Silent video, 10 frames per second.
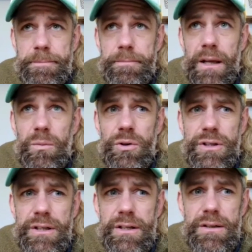I
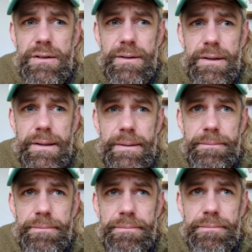wonder
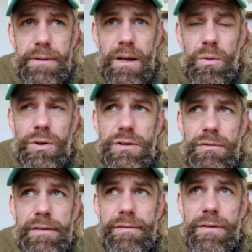
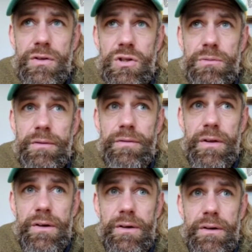if some of
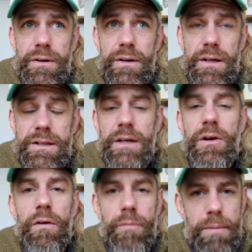the, because I had
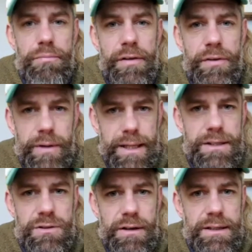a lot of my breath holding
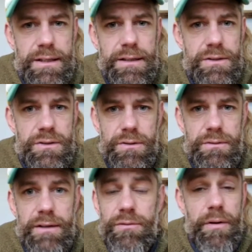integrated into
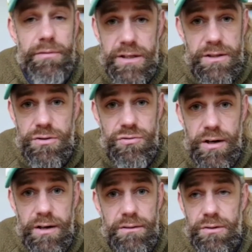even my resistance
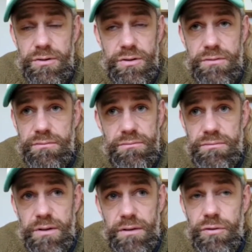training, not just
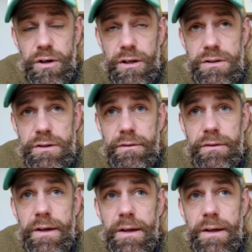like running and stuff.